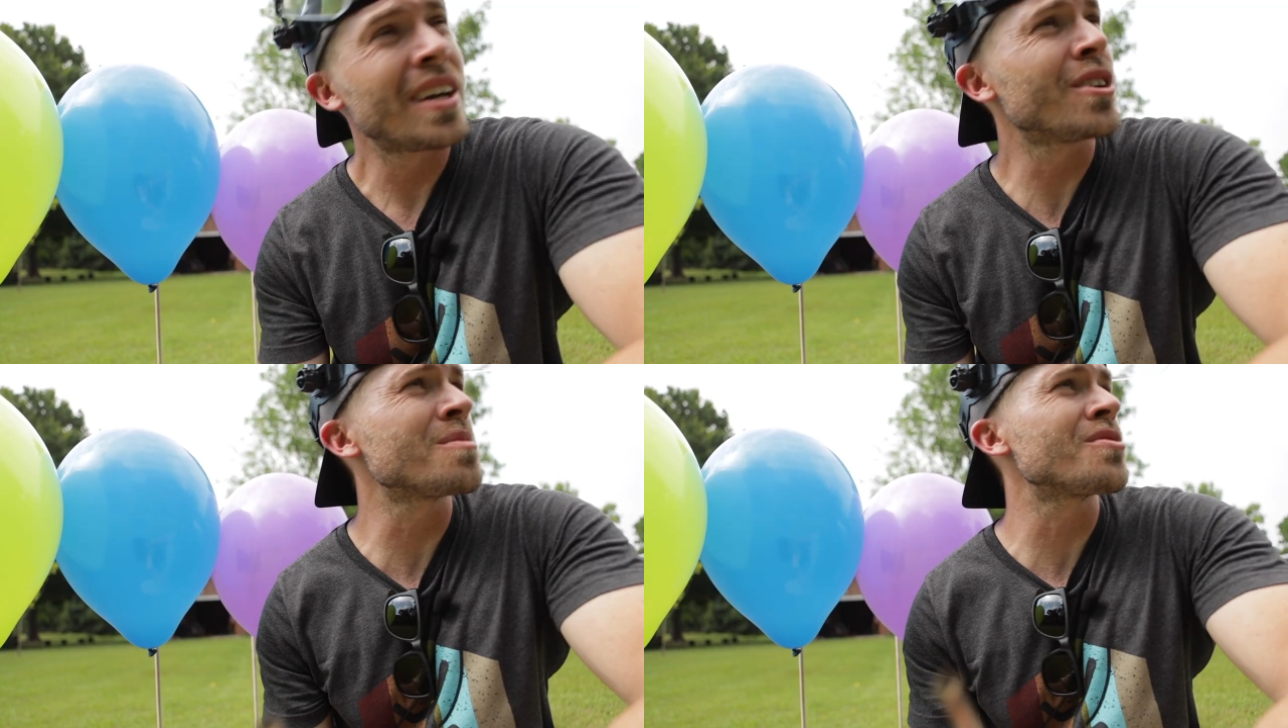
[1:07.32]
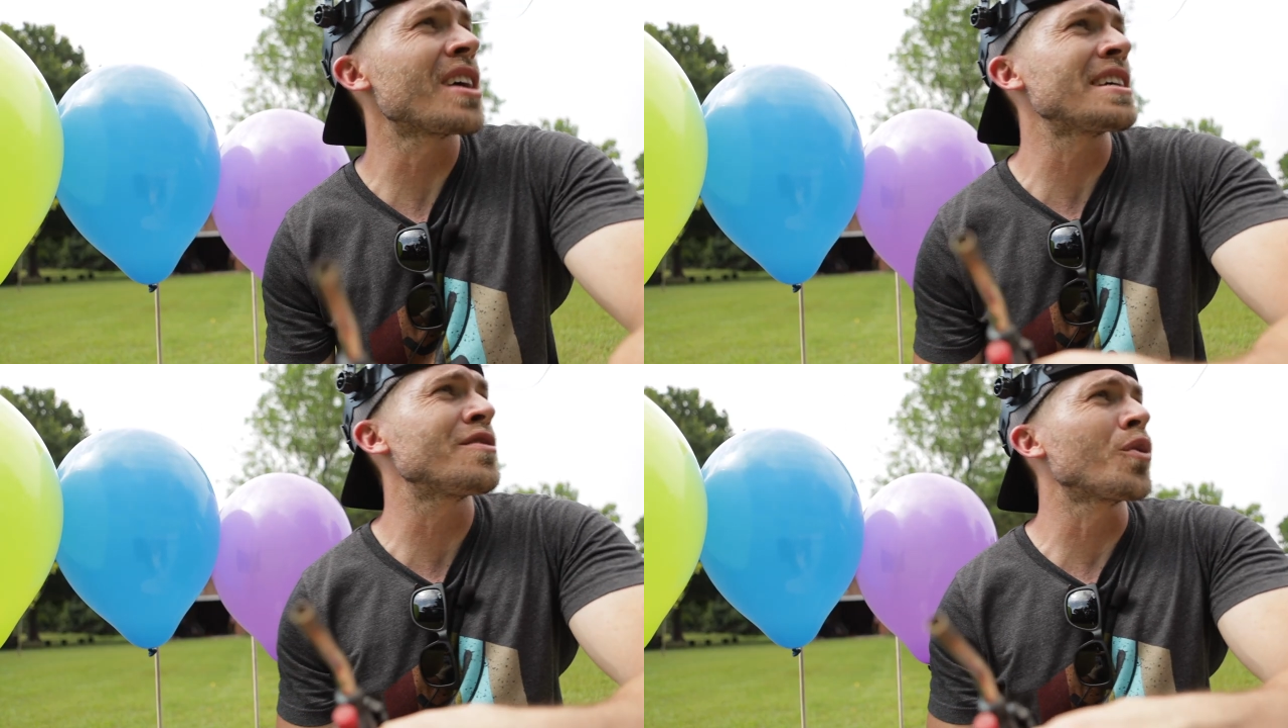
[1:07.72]
Here's some
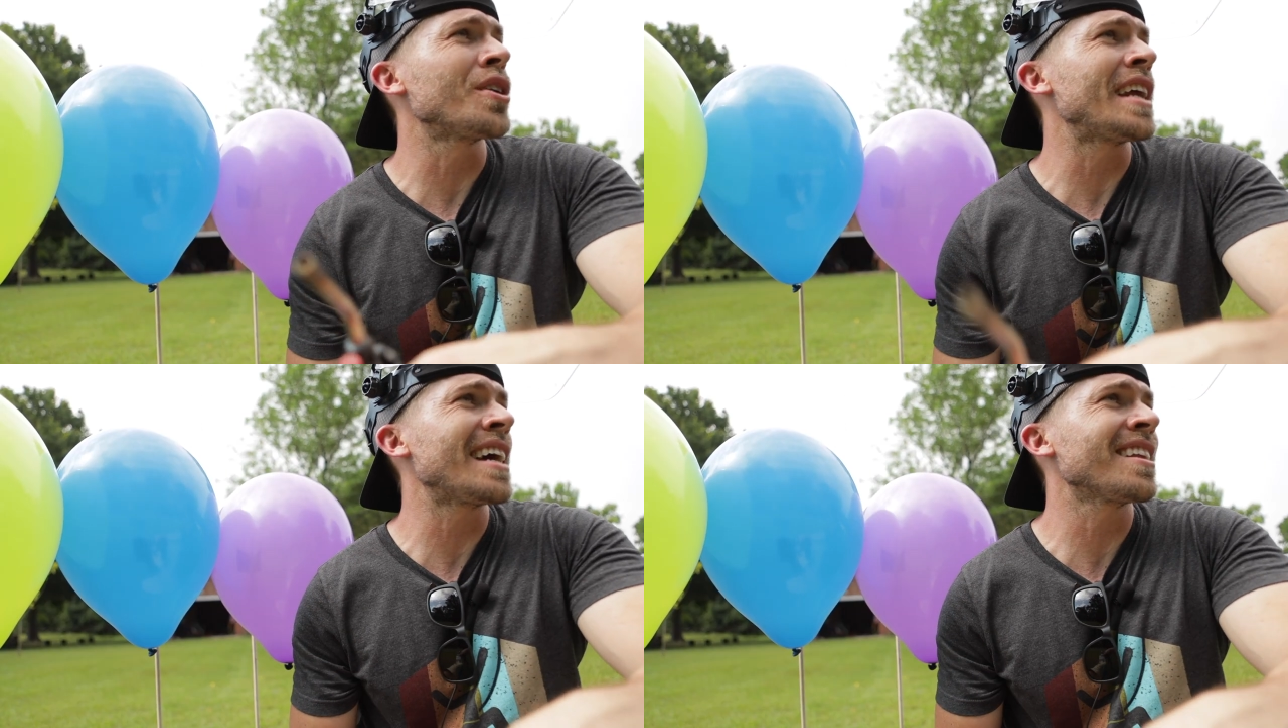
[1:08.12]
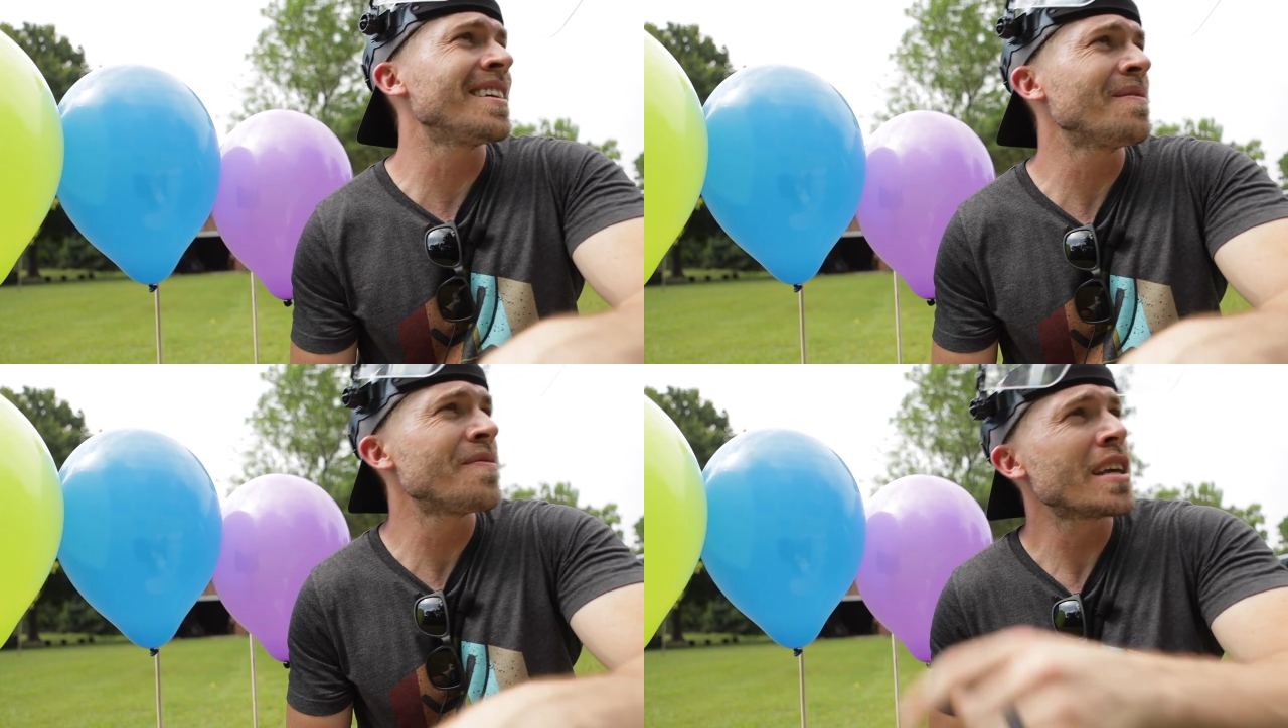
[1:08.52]
science for you, Natalie.
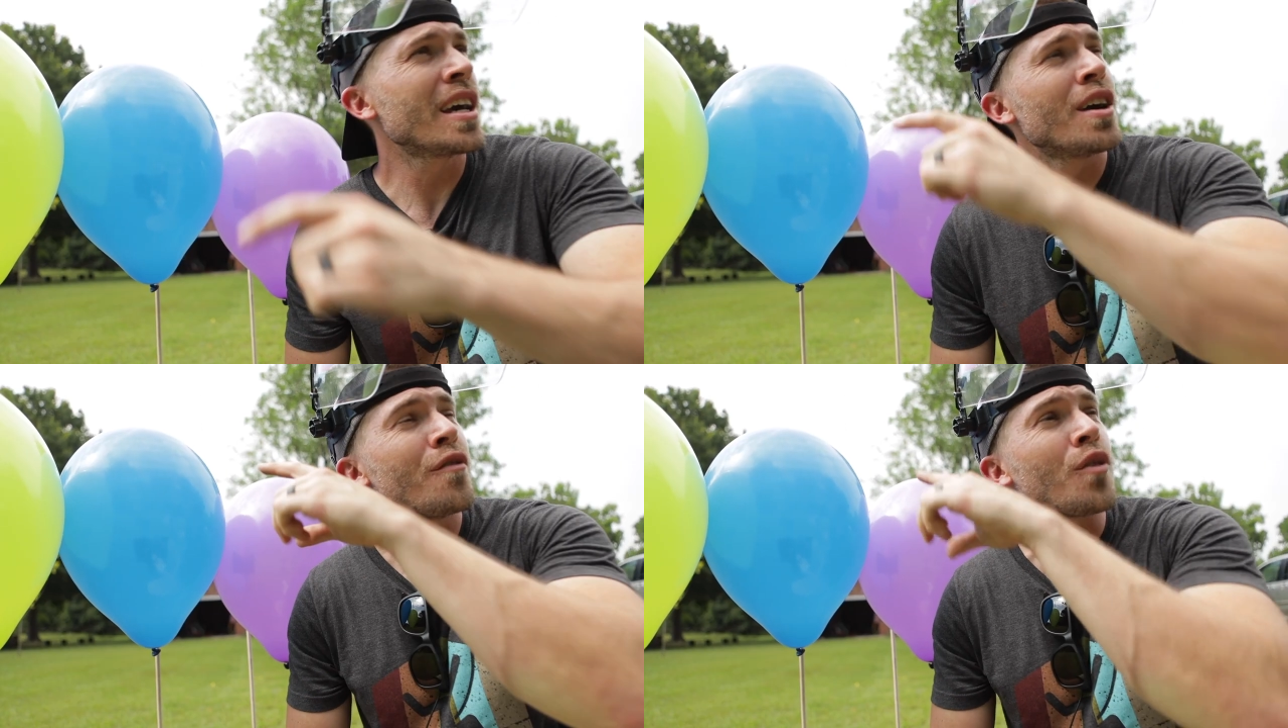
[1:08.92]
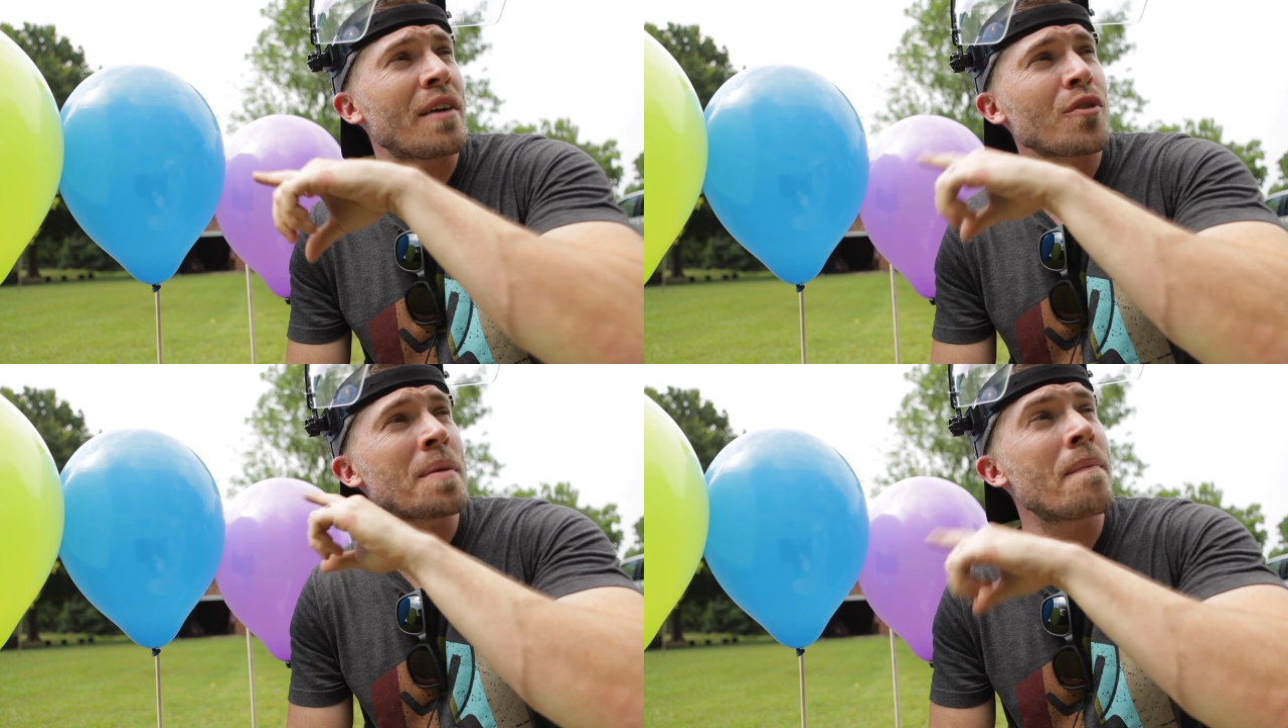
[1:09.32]
For
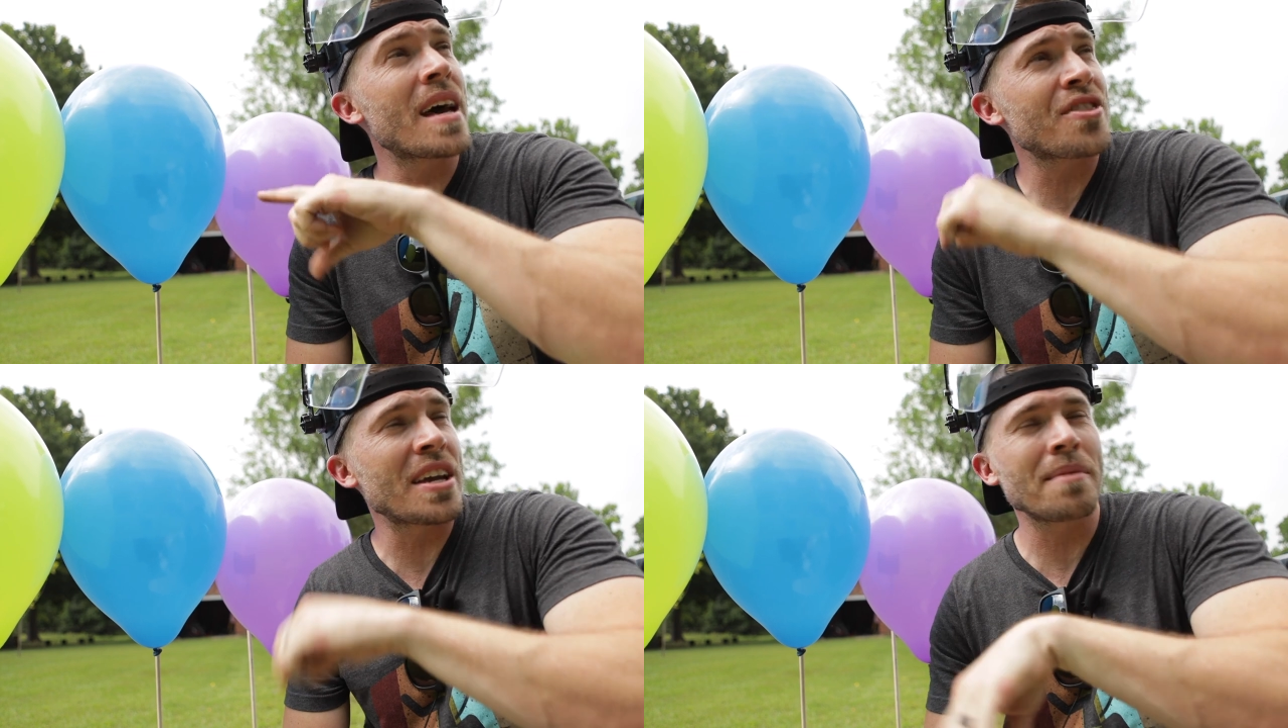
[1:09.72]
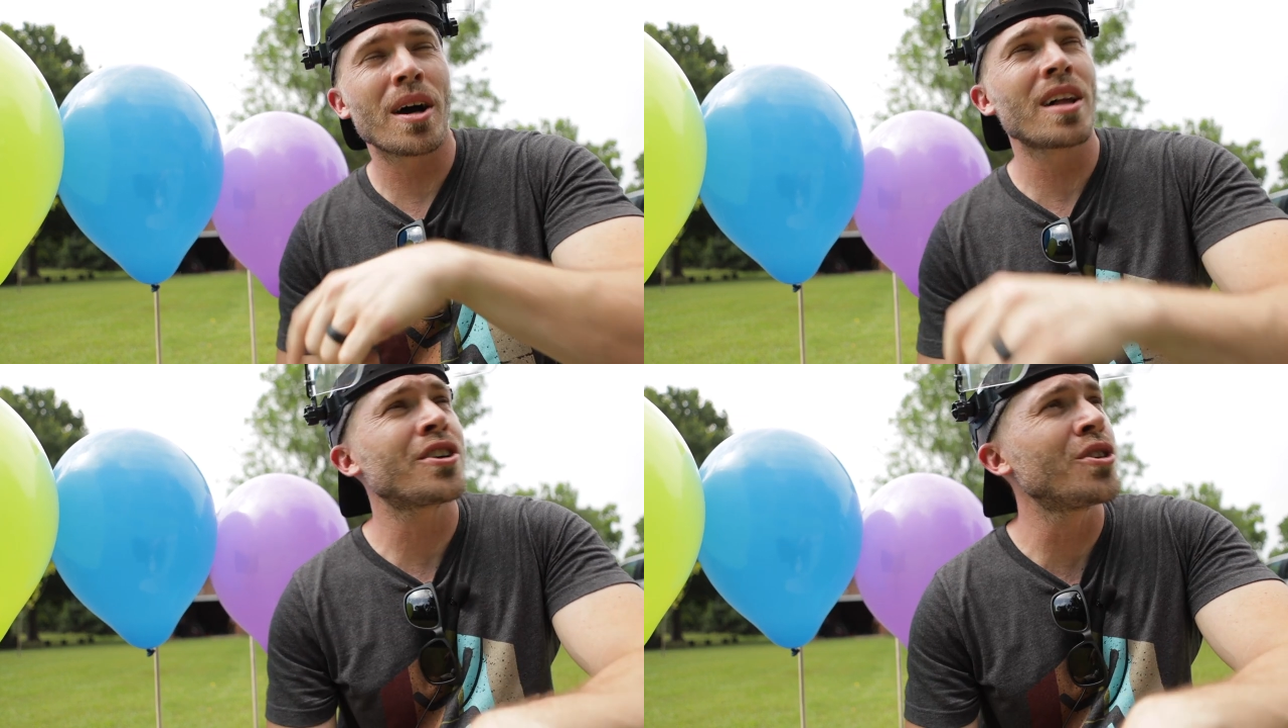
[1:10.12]
every methane
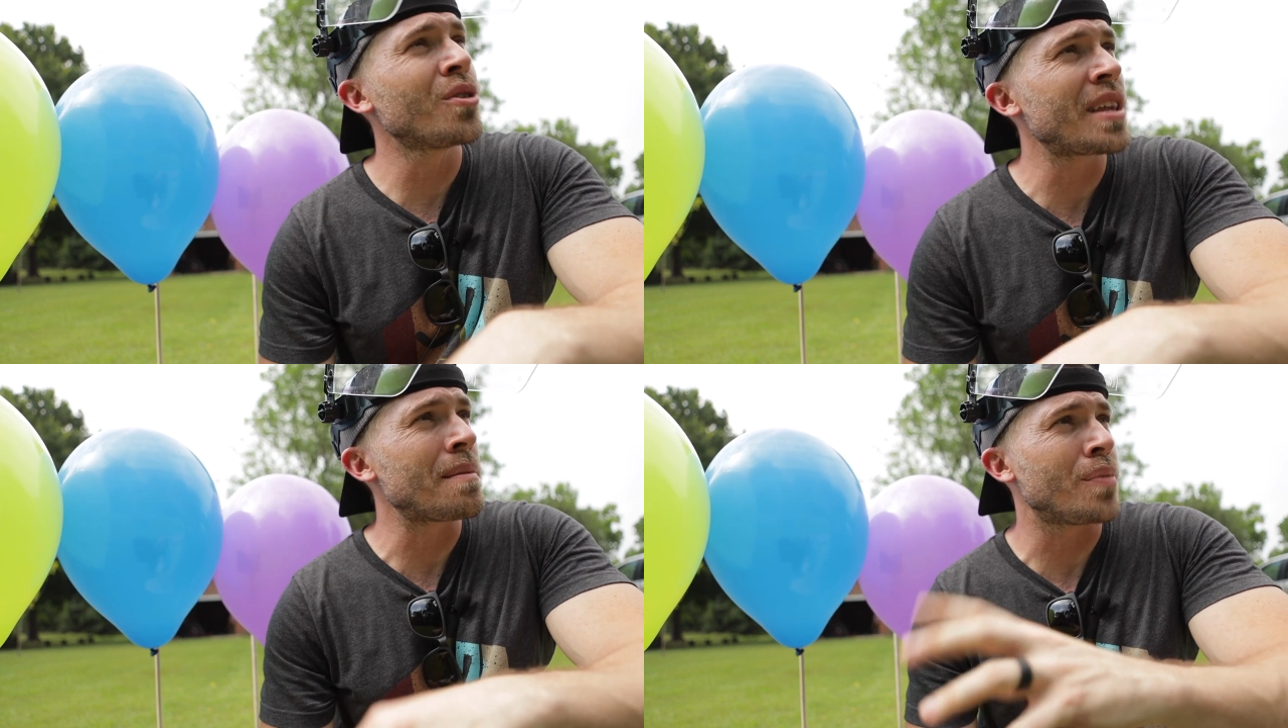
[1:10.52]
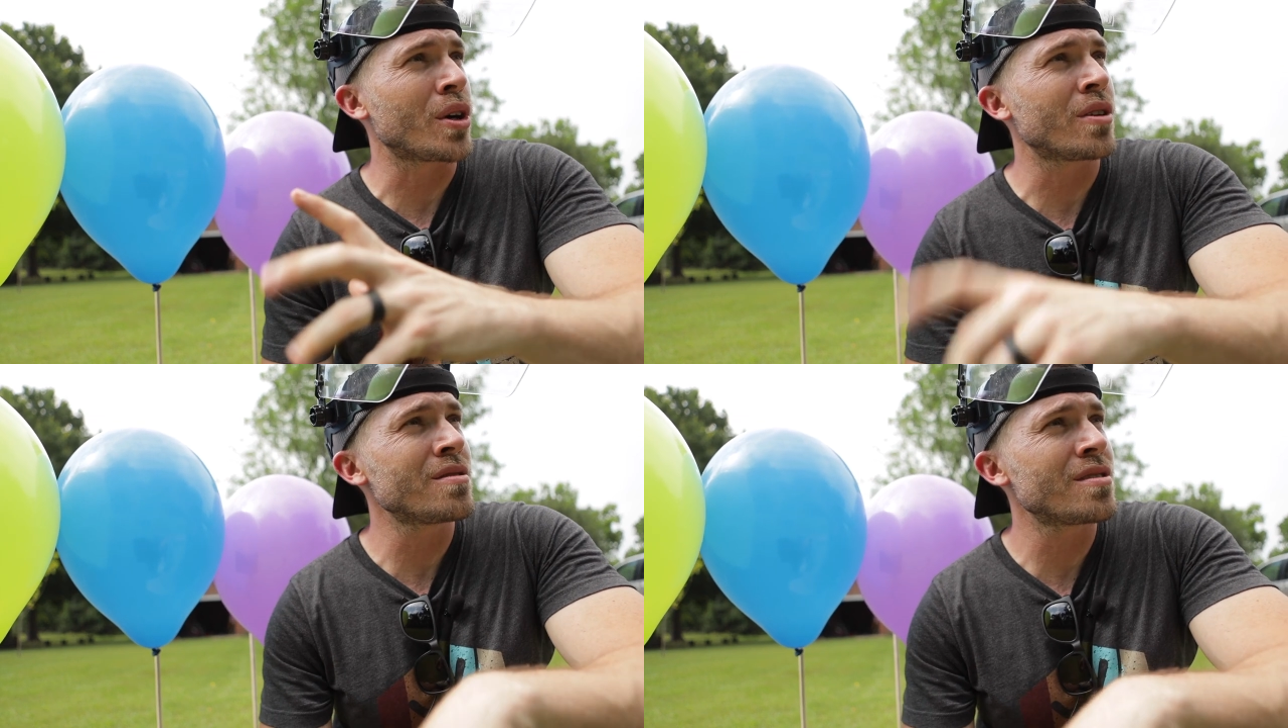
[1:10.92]
molecule that
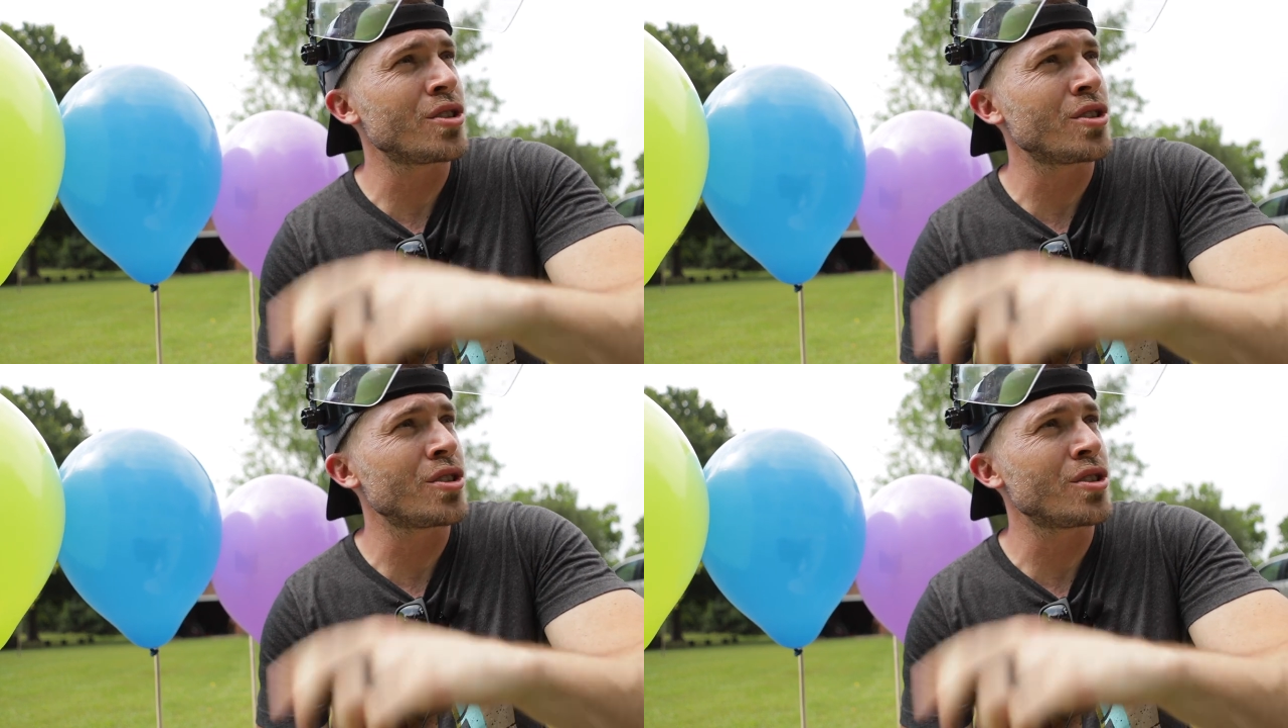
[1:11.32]
burns,